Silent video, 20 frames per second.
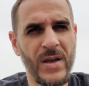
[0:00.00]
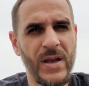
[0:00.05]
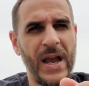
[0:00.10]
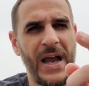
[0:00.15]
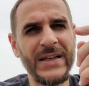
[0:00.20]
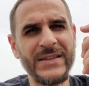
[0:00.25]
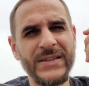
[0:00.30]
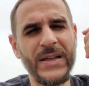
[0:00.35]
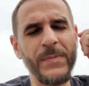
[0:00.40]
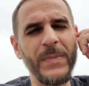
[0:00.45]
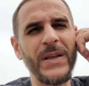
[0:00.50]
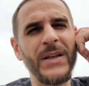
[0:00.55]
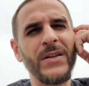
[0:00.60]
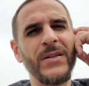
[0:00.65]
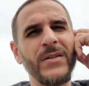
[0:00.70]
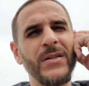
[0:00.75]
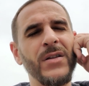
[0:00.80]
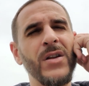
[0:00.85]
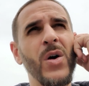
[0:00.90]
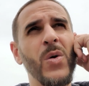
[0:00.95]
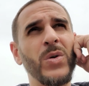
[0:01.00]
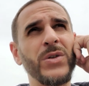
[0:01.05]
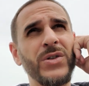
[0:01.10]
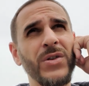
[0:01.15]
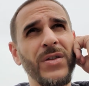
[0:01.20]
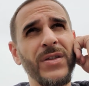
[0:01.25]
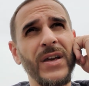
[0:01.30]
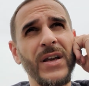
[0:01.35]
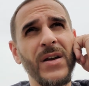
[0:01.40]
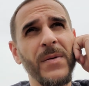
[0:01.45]
Guys, let me know what
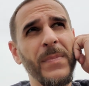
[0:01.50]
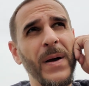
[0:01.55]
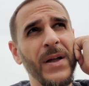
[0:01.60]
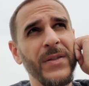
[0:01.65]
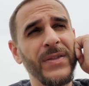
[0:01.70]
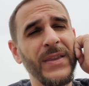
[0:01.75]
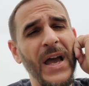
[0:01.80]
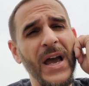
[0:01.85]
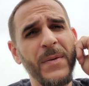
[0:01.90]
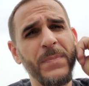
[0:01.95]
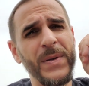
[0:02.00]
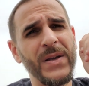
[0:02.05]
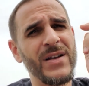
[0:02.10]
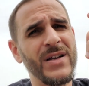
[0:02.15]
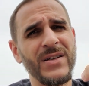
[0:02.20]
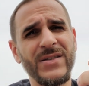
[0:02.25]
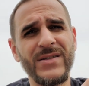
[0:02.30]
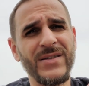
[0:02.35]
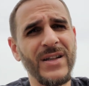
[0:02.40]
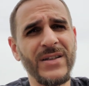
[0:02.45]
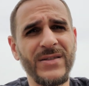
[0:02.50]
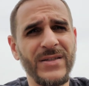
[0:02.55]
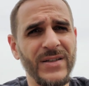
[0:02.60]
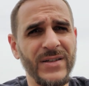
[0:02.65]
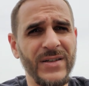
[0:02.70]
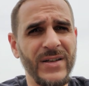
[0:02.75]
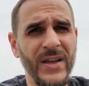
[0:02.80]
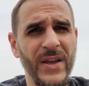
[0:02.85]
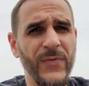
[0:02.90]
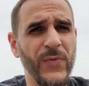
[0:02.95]
you think about that, because
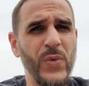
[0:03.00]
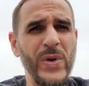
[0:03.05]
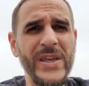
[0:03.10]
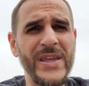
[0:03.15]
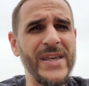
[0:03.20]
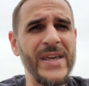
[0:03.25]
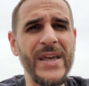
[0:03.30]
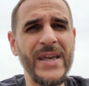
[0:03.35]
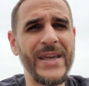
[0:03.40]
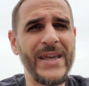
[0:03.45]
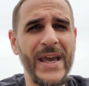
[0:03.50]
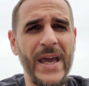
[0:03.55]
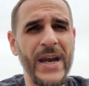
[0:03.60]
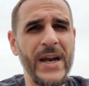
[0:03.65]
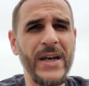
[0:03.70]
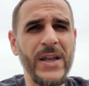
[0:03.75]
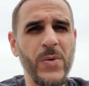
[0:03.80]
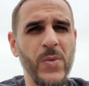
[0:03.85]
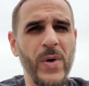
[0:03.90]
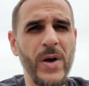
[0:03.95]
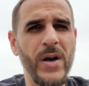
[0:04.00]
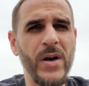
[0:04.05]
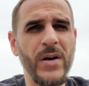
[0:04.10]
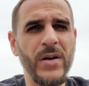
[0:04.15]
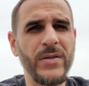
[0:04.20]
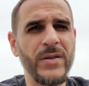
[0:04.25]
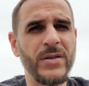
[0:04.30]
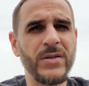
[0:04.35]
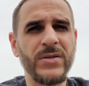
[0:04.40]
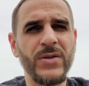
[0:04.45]
listen, if we can't get
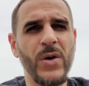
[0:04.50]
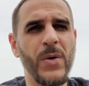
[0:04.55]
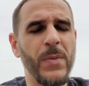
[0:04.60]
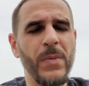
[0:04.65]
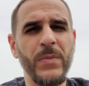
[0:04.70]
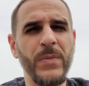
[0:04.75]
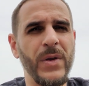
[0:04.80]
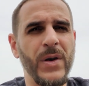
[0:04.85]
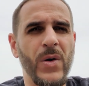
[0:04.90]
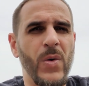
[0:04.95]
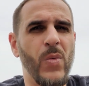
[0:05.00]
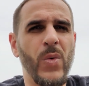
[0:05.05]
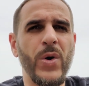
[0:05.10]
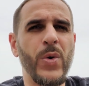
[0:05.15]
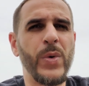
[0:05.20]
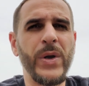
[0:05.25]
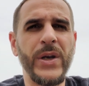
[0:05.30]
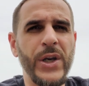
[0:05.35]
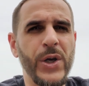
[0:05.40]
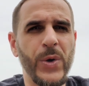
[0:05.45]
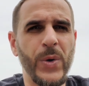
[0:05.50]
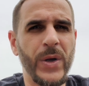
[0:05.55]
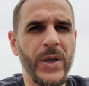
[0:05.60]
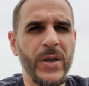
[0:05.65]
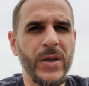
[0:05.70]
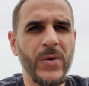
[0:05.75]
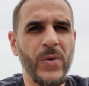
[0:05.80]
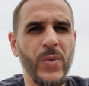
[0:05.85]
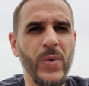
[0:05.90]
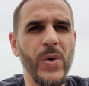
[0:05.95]
anywhere, there's no, what are we doing?
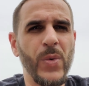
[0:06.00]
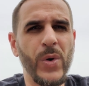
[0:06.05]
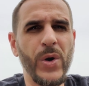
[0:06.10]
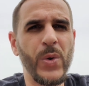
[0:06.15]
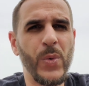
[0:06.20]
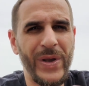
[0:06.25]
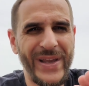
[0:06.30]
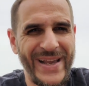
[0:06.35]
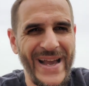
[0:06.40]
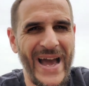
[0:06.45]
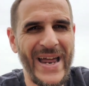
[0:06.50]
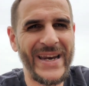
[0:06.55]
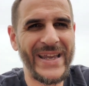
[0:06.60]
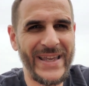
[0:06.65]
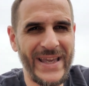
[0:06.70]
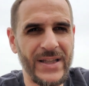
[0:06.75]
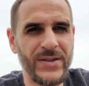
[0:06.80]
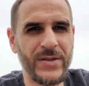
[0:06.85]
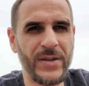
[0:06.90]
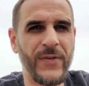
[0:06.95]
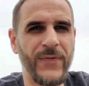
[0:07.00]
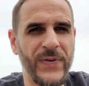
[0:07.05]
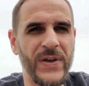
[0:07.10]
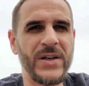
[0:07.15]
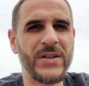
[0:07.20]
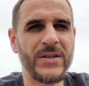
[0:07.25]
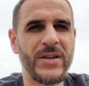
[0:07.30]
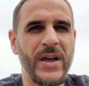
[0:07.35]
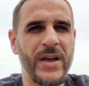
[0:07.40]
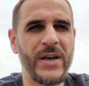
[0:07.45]
We got to get to the
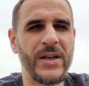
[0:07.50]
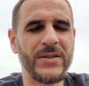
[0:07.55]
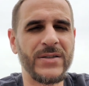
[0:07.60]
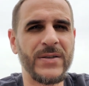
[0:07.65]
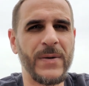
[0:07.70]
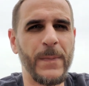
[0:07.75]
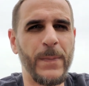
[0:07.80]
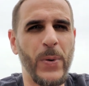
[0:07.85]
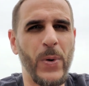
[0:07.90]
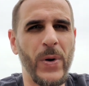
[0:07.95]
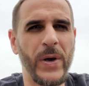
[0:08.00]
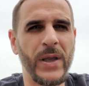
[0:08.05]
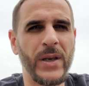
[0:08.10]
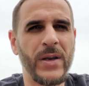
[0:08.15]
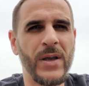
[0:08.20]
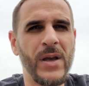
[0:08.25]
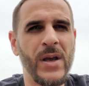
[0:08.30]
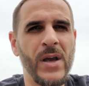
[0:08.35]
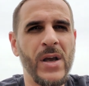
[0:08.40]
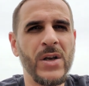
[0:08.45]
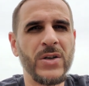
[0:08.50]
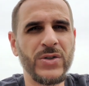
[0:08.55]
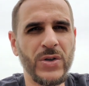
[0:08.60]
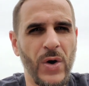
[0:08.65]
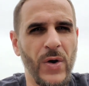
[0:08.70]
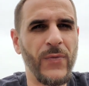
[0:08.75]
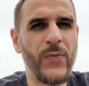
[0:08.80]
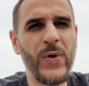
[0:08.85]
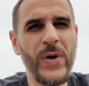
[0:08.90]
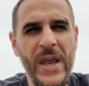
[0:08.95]
finish line at some point.
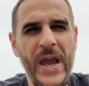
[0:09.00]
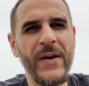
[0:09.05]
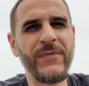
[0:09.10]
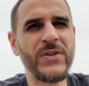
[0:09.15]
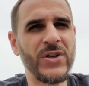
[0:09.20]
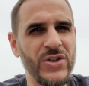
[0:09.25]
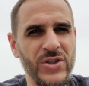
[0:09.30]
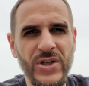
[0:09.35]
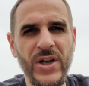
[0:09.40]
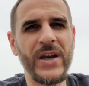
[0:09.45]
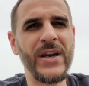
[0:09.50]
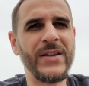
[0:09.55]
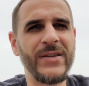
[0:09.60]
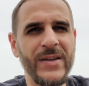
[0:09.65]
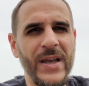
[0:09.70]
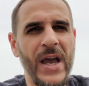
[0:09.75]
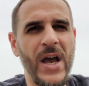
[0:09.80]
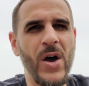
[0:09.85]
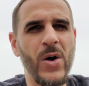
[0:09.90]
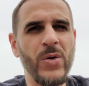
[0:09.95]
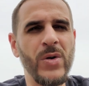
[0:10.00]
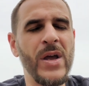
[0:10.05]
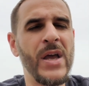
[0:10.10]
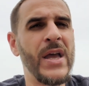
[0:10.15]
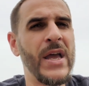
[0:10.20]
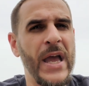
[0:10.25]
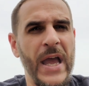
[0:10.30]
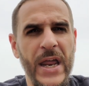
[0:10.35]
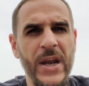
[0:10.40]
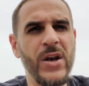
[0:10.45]
So if we have to shut it down
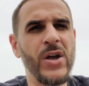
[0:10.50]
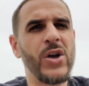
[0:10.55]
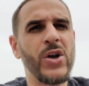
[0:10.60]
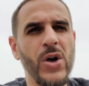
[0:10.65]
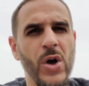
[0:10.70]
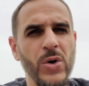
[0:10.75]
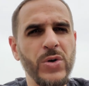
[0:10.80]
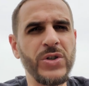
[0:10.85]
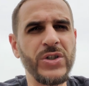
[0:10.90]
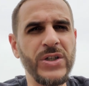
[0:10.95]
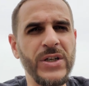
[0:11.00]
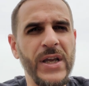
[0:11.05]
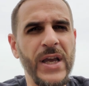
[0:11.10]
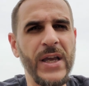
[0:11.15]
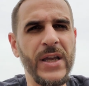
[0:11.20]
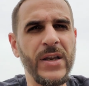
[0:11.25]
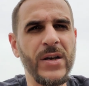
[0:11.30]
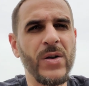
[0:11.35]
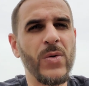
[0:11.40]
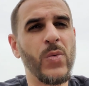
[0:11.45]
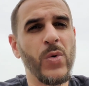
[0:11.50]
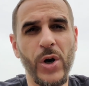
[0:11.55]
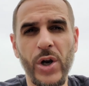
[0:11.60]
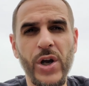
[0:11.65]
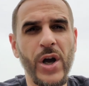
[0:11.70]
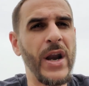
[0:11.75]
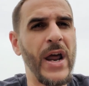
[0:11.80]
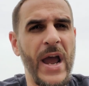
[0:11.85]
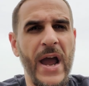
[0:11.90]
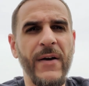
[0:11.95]
and negotiate, we're
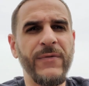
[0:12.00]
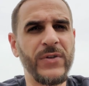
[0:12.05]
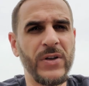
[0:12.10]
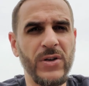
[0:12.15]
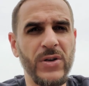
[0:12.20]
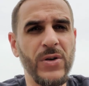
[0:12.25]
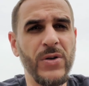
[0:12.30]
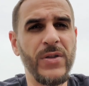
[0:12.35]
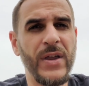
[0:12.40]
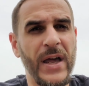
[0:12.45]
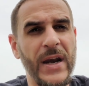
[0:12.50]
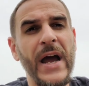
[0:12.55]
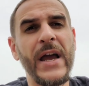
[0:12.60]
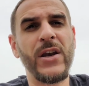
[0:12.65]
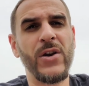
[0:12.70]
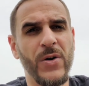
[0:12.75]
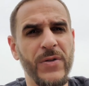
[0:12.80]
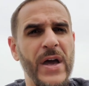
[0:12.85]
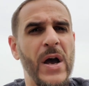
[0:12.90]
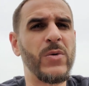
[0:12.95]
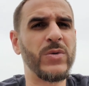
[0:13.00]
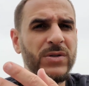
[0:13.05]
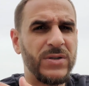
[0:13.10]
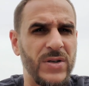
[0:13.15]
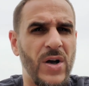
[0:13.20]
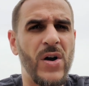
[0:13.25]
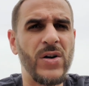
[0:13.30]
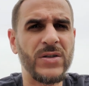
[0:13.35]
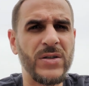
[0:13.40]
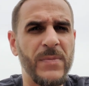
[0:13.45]
going to have to do that. I know that was
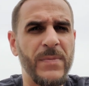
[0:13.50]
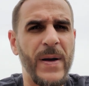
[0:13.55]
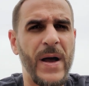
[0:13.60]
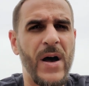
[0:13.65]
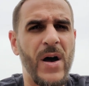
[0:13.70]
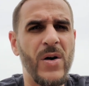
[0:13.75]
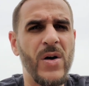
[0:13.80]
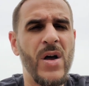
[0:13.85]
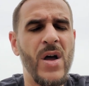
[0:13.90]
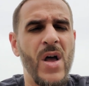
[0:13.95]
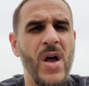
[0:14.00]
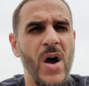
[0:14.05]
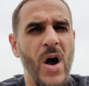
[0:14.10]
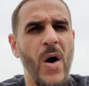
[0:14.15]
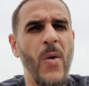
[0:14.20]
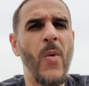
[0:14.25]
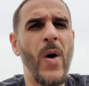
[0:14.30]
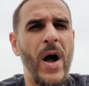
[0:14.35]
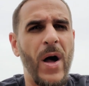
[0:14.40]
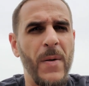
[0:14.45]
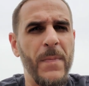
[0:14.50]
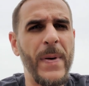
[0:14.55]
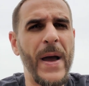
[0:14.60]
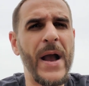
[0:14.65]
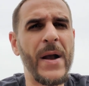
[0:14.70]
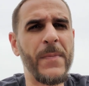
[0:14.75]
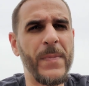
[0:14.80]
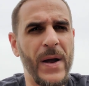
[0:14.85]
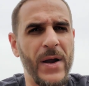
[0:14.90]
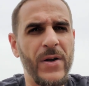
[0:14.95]
talked about a while
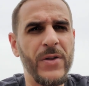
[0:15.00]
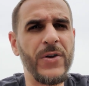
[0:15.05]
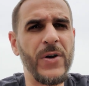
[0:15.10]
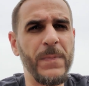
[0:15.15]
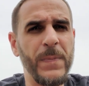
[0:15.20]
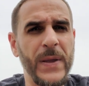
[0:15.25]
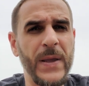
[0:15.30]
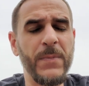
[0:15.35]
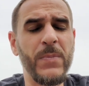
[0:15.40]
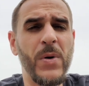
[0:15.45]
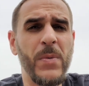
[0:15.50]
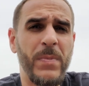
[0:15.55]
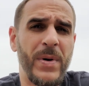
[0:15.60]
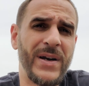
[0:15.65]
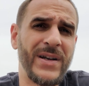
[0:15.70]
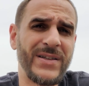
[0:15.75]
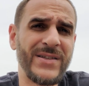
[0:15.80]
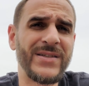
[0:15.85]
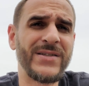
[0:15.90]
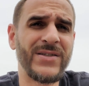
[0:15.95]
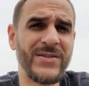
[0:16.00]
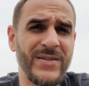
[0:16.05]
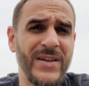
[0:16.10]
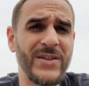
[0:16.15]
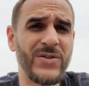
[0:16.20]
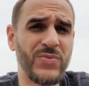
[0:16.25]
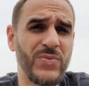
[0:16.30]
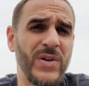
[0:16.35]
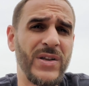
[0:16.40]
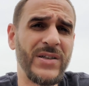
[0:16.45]
back by other people, but it's
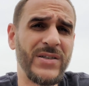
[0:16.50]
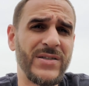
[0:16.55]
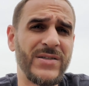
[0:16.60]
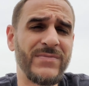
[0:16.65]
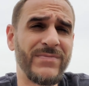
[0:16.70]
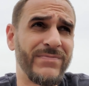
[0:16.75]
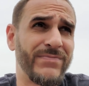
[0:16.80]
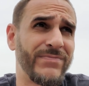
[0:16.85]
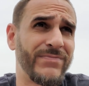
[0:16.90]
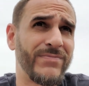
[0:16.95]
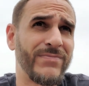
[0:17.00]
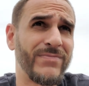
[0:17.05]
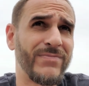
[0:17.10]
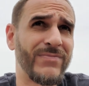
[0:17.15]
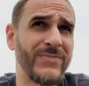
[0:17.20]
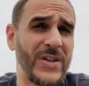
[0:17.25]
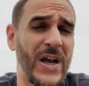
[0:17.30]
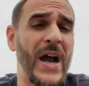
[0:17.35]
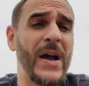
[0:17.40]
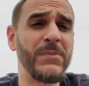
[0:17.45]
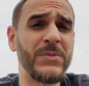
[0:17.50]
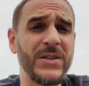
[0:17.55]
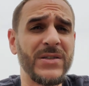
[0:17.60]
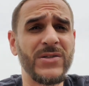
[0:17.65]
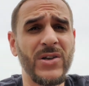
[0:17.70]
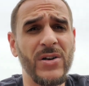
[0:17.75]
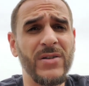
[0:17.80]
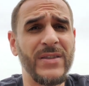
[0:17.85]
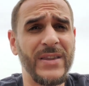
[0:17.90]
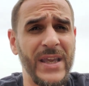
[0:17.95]
really time to
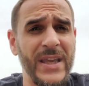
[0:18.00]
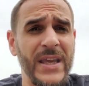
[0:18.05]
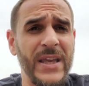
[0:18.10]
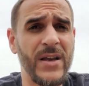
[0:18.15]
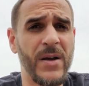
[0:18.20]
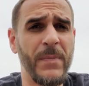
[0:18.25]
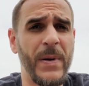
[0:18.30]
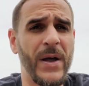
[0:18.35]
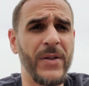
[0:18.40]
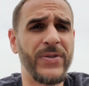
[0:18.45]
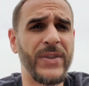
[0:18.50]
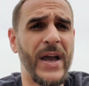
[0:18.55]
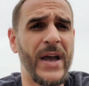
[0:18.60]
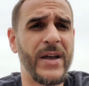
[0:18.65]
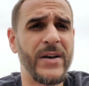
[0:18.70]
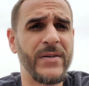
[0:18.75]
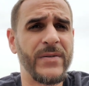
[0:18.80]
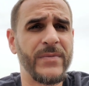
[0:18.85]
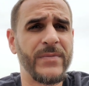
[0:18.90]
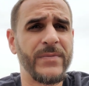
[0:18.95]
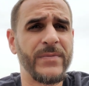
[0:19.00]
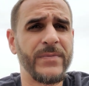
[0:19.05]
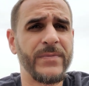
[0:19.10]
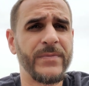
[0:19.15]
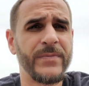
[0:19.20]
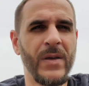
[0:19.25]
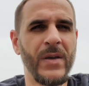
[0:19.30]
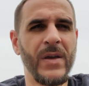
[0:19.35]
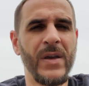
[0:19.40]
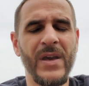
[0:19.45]
start thinking about that.
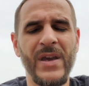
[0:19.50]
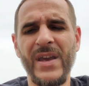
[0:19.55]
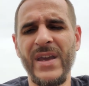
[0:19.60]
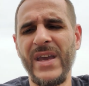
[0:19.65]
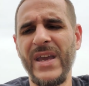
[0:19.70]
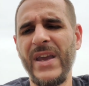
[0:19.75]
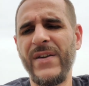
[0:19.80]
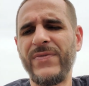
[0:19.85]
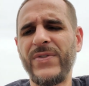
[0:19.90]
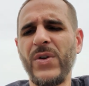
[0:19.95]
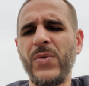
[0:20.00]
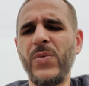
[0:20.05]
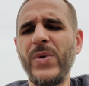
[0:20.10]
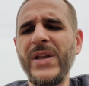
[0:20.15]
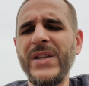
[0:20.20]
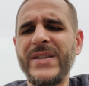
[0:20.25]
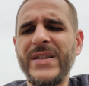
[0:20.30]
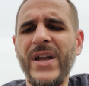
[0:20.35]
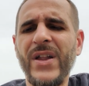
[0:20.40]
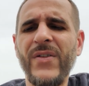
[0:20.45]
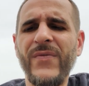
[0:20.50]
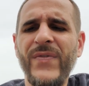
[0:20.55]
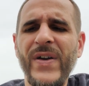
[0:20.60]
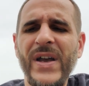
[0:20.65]
If the retail